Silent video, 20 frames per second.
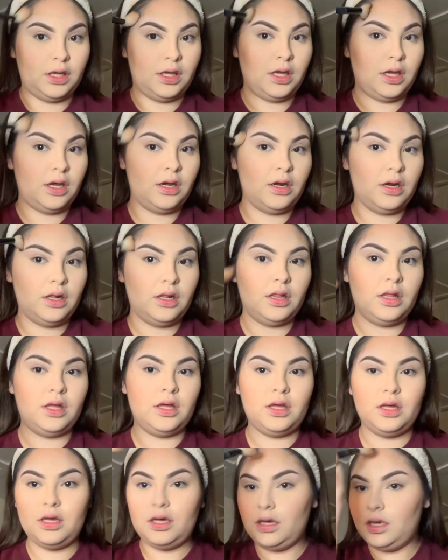
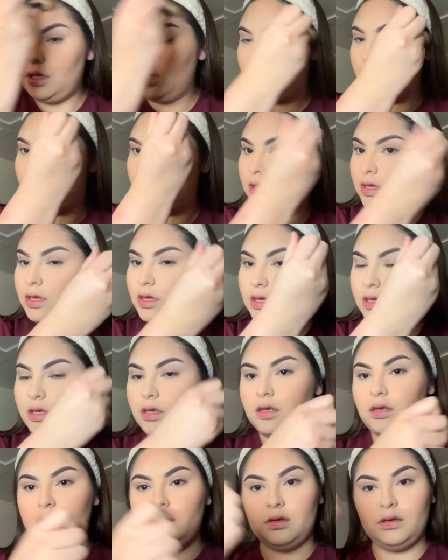hairline.
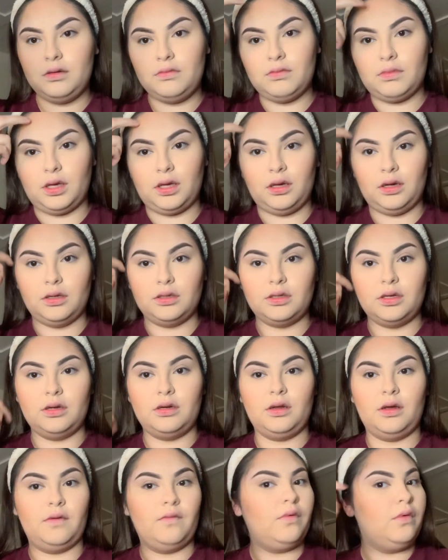My hair's getting
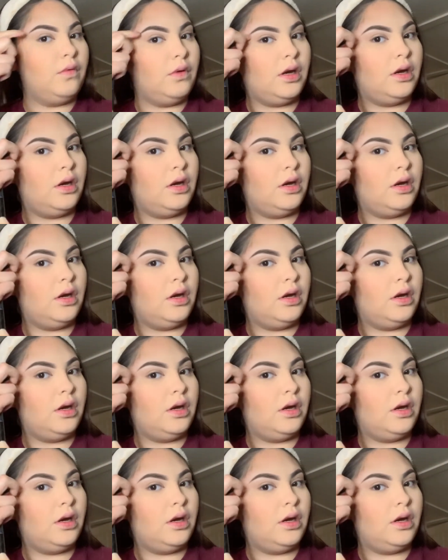everywhere.